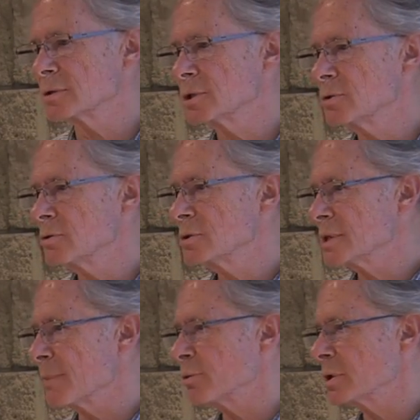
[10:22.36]
two
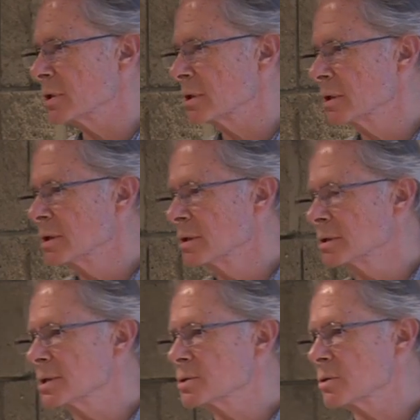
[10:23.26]
separate
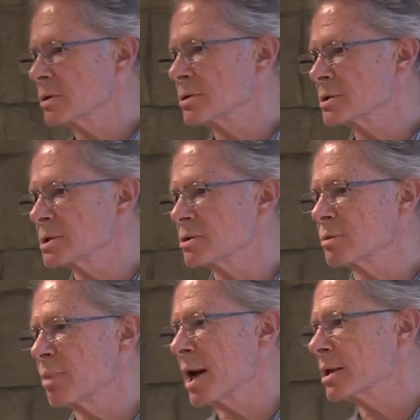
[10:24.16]
disorders. It's sort
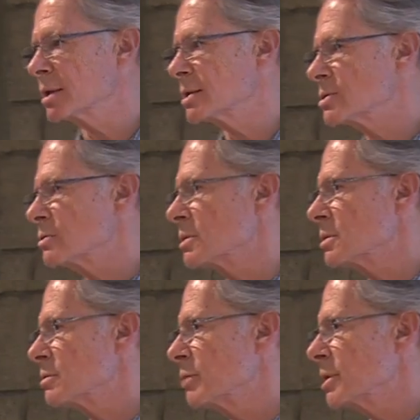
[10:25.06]
of panic
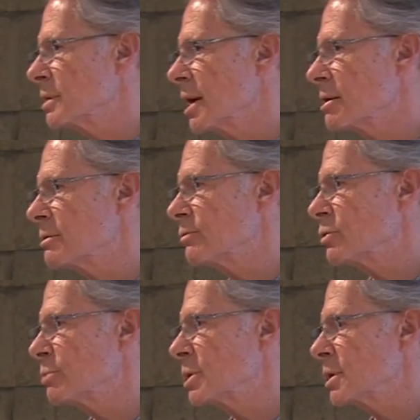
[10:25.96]
disorder with
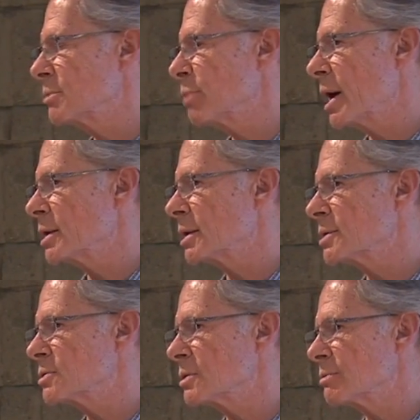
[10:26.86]
agoraphobia and panic
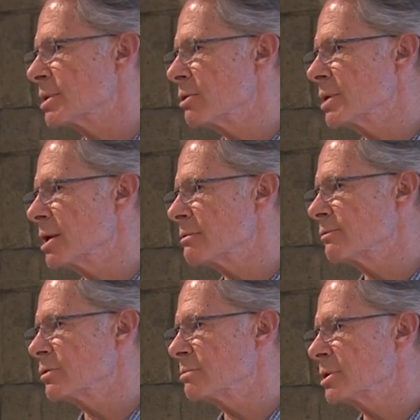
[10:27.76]
disorder without
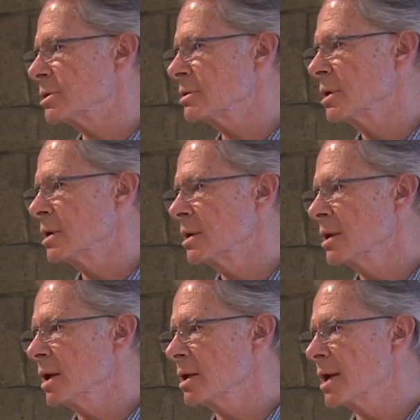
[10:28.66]
agoraphobia.
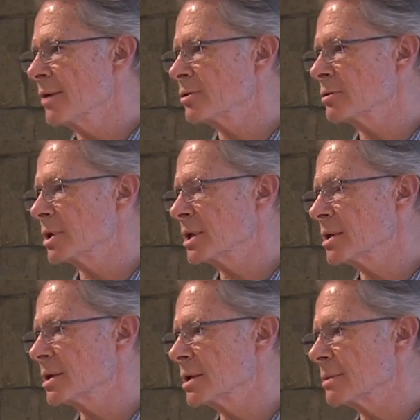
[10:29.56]
And after I
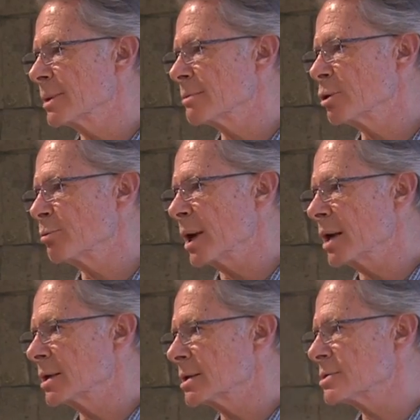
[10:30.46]
tell you a little bit about panic